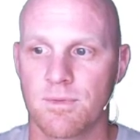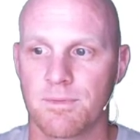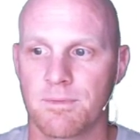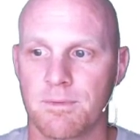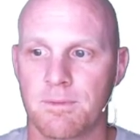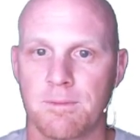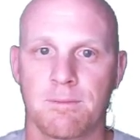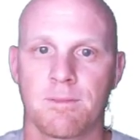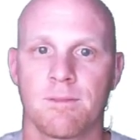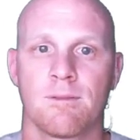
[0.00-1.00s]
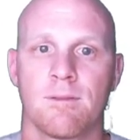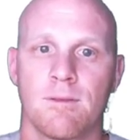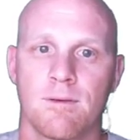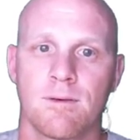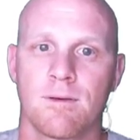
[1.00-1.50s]

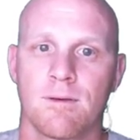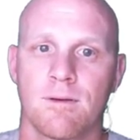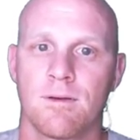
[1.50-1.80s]
No one is speaking in this clip.